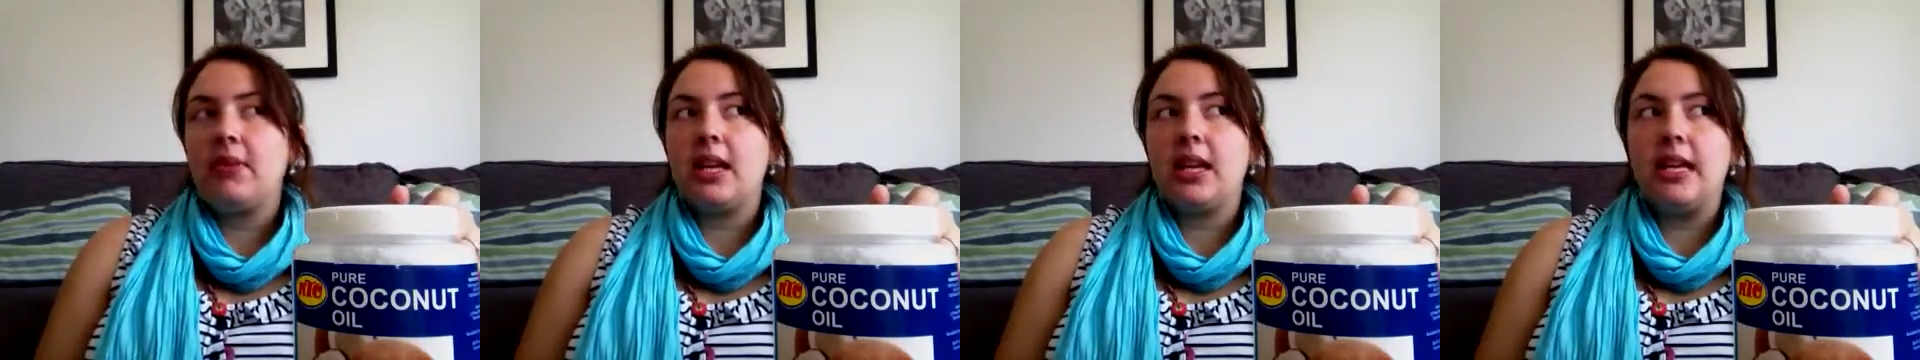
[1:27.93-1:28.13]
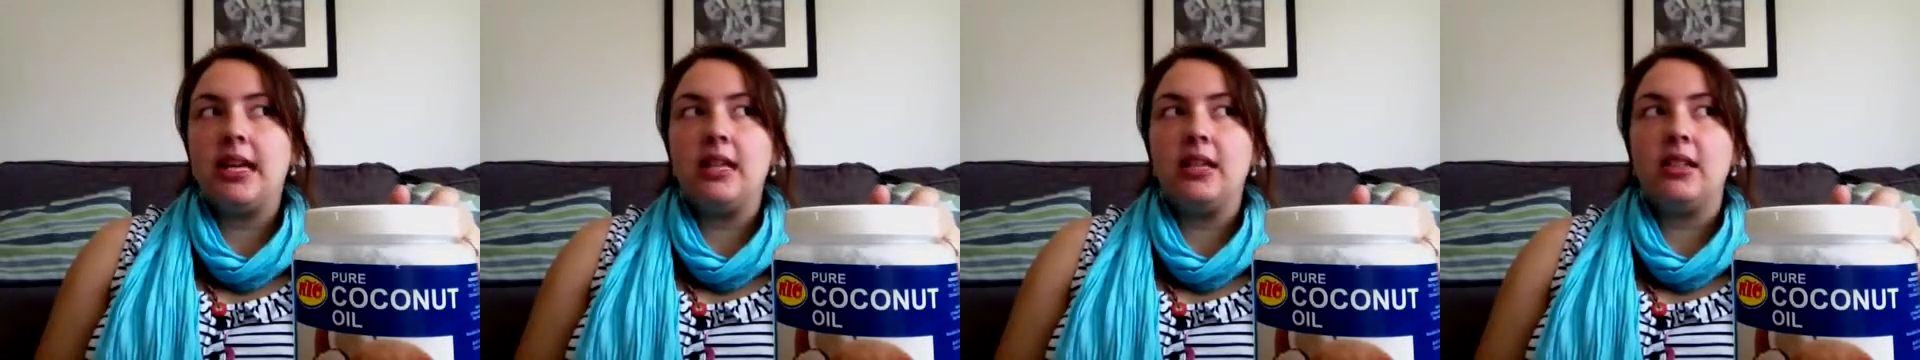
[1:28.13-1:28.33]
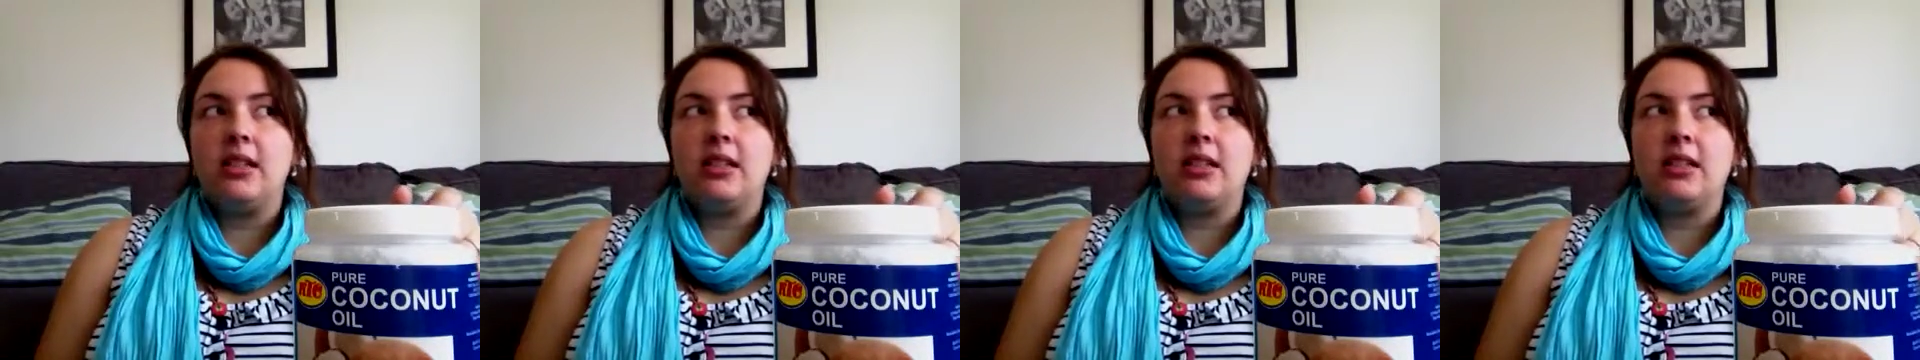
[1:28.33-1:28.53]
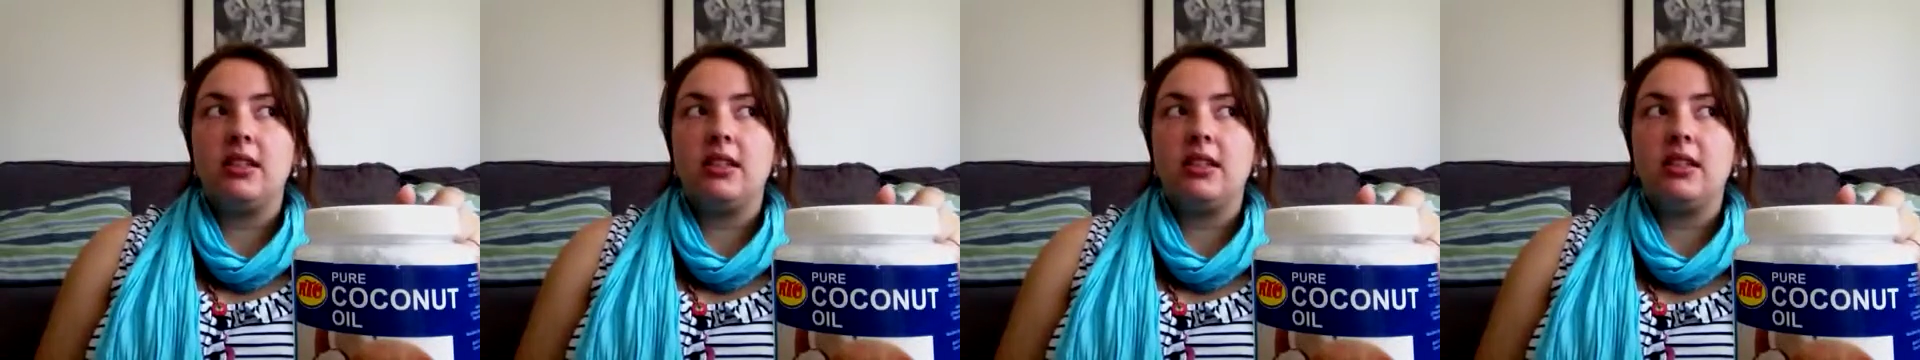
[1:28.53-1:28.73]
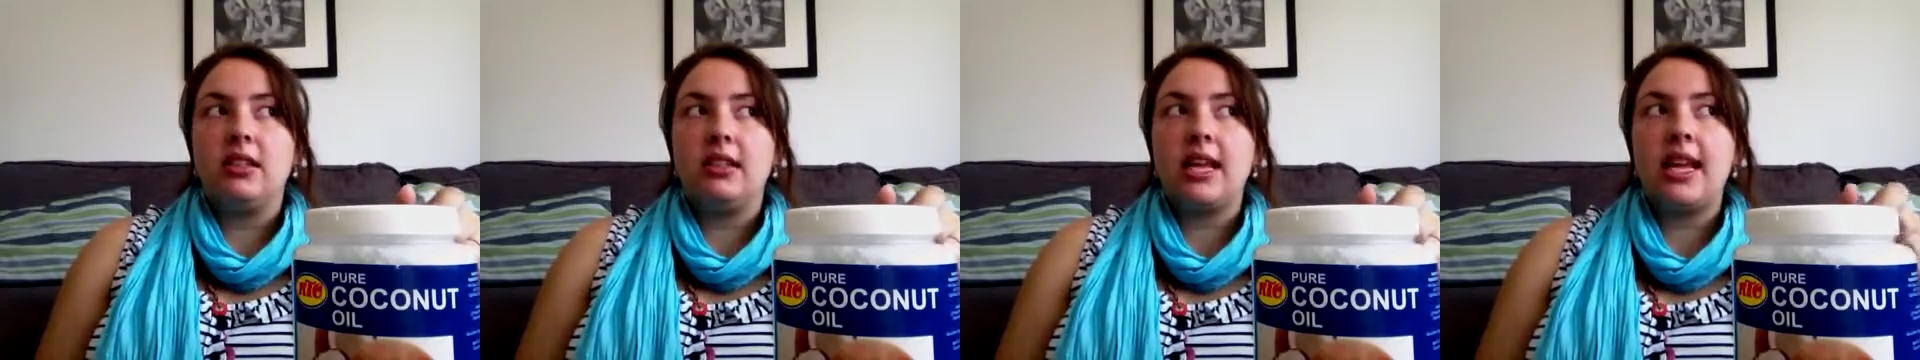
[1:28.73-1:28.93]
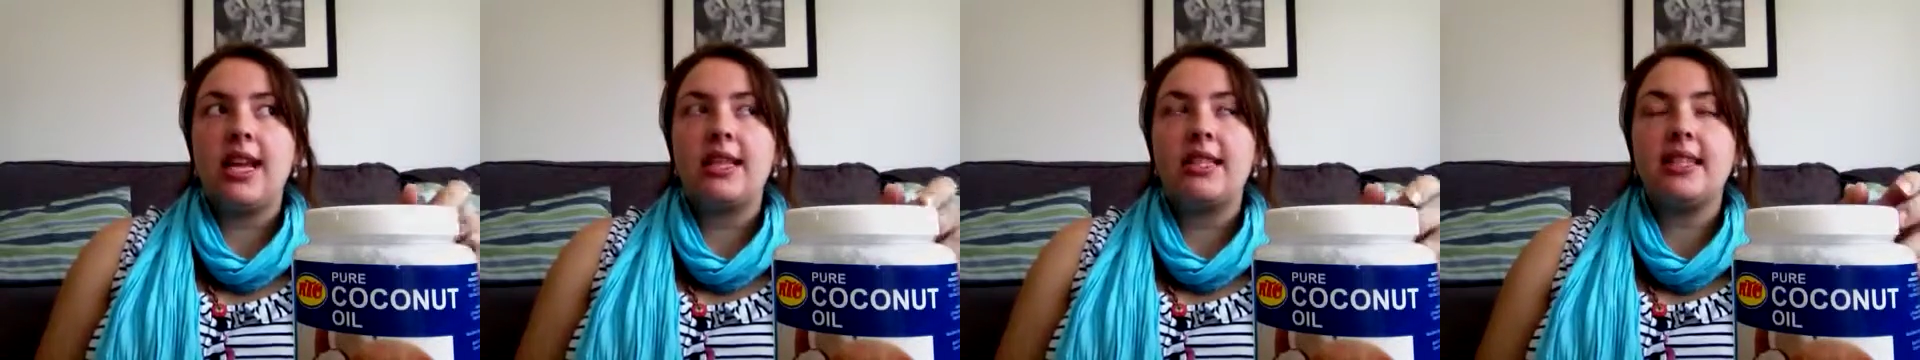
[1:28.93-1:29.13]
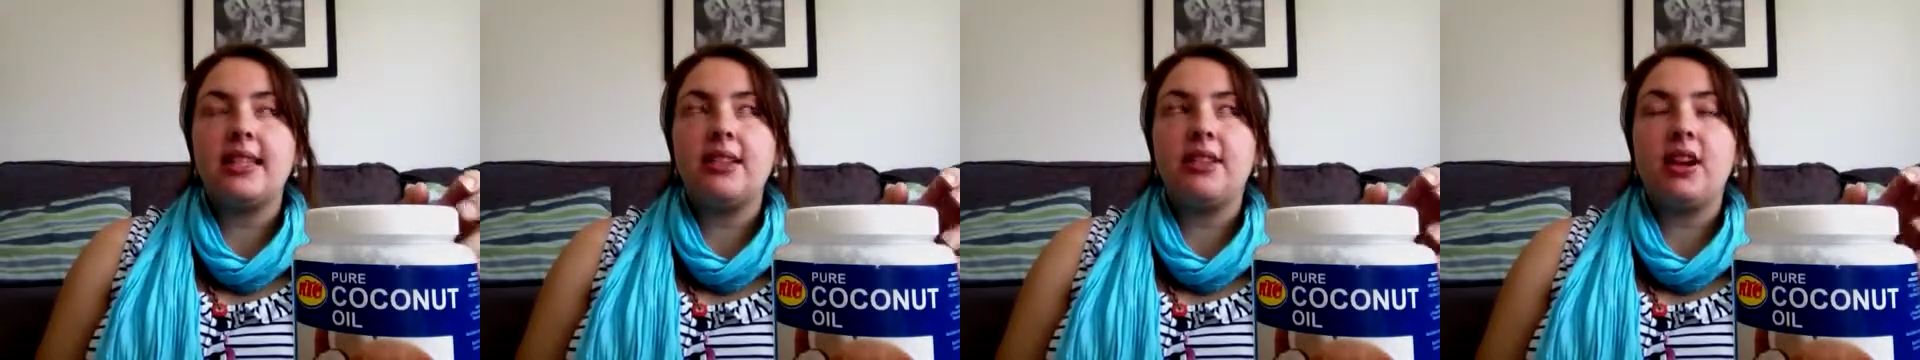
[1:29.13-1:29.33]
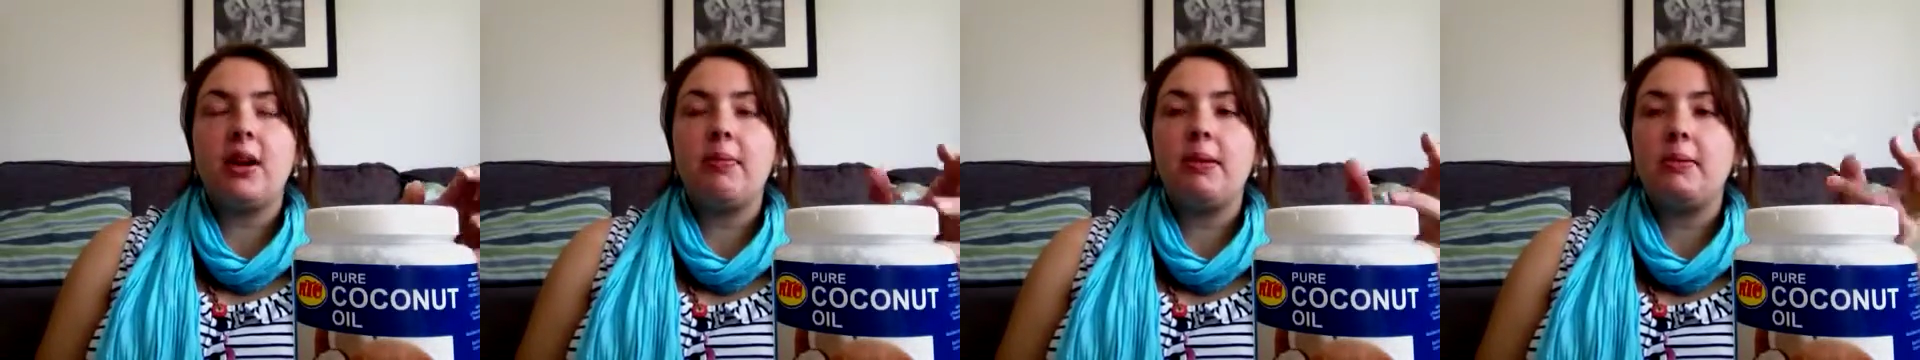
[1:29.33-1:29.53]
It takes a
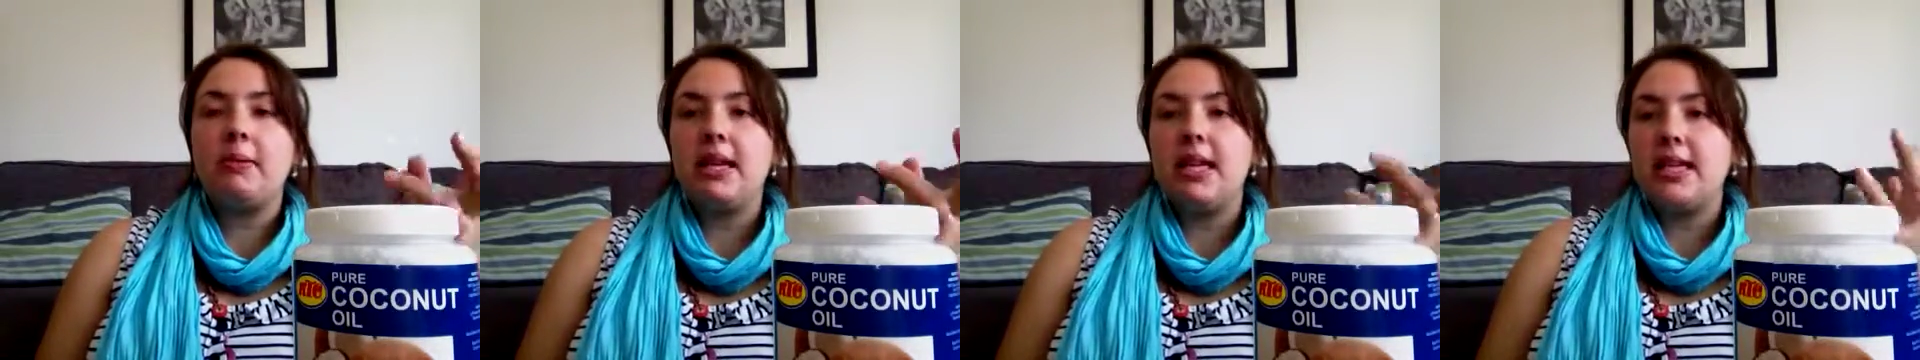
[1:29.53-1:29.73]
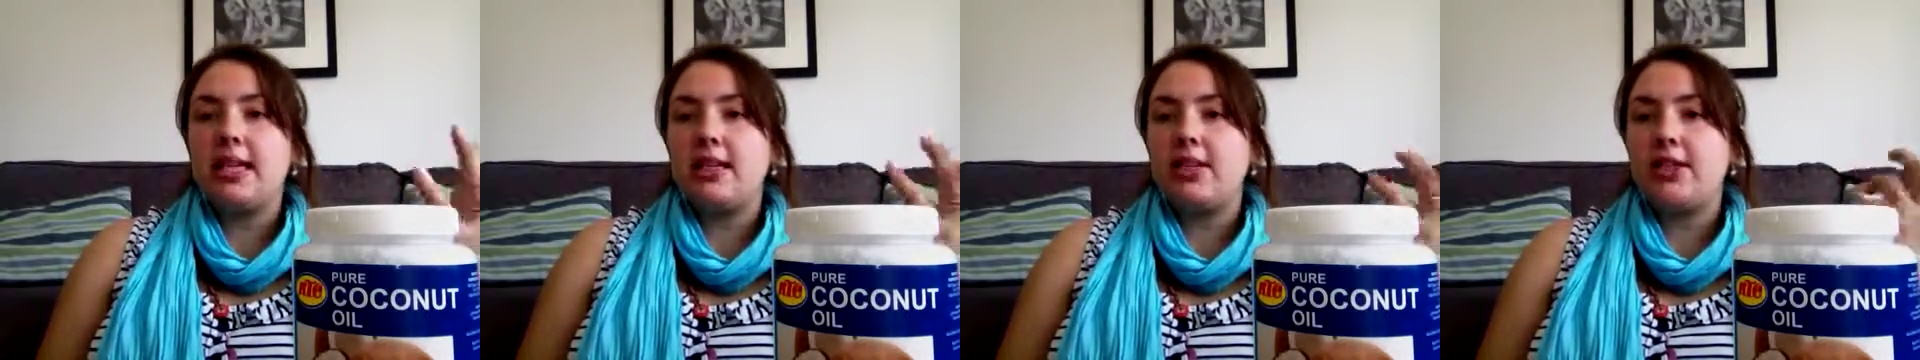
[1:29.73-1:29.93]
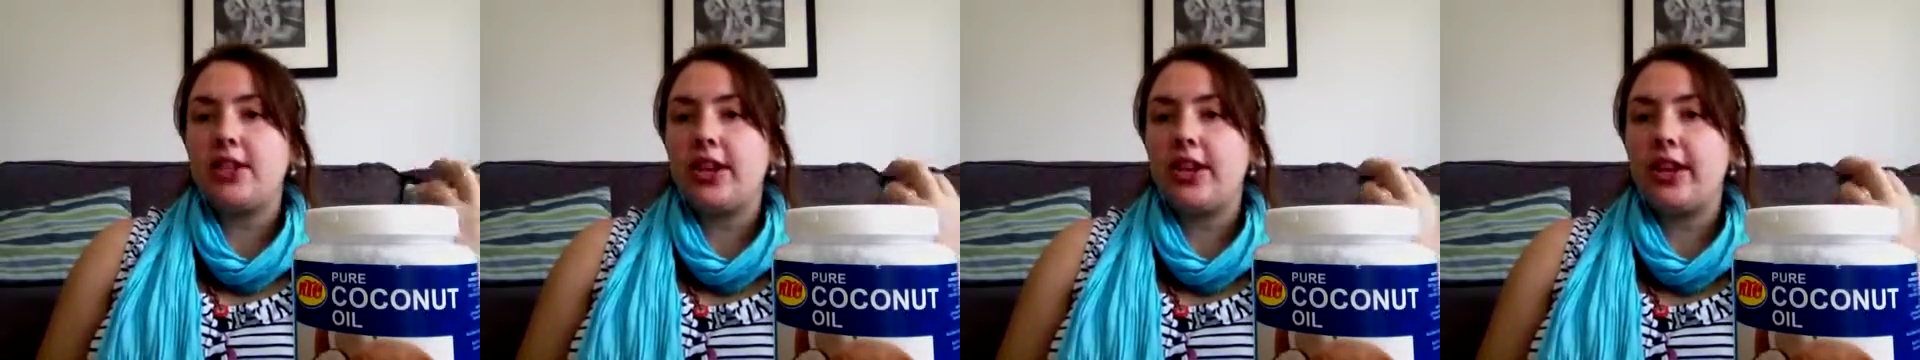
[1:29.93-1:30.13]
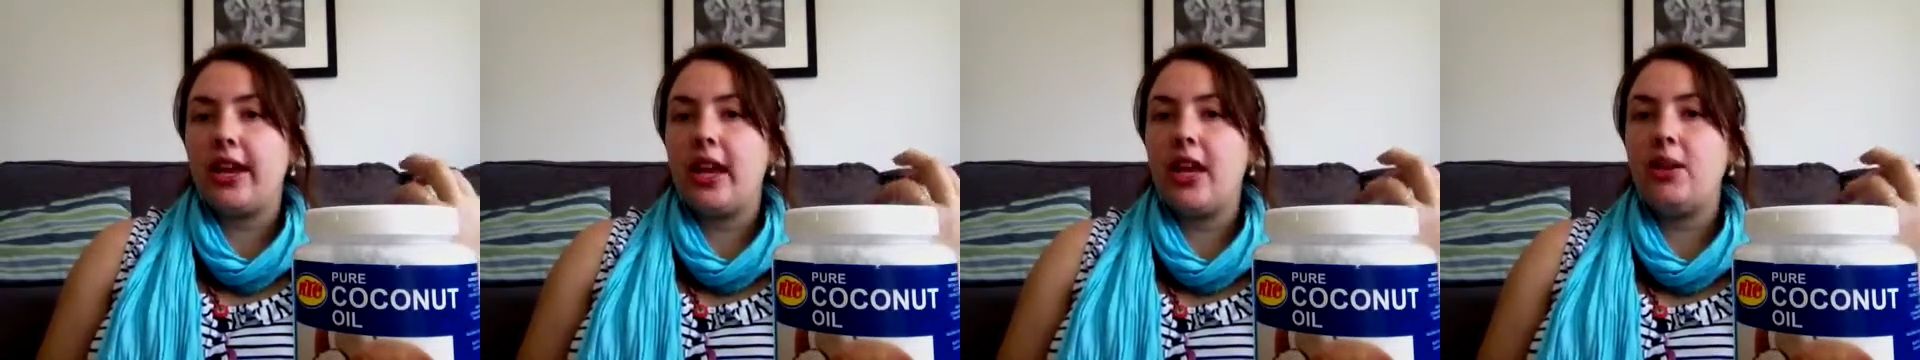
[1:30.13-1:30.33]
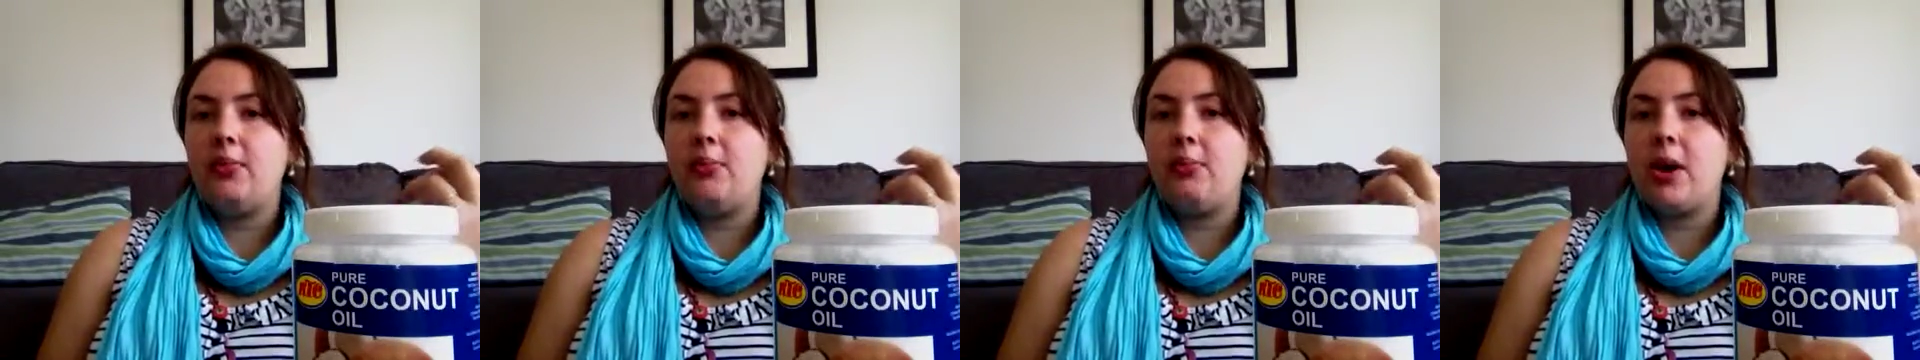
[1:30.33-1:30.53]
couple of minutes to soak in,